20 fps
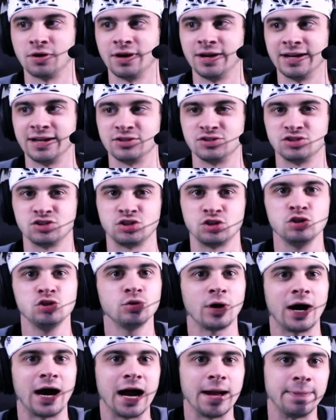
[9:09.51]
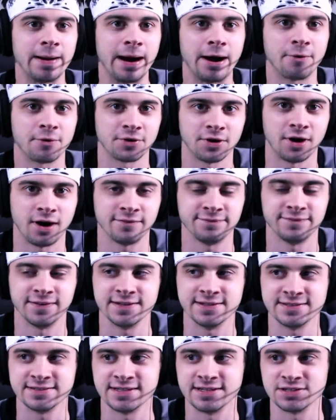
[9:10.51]
and it's two high-powered
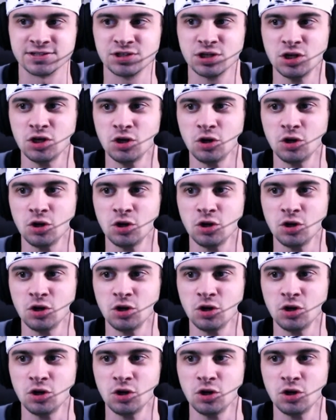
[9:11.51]
offenses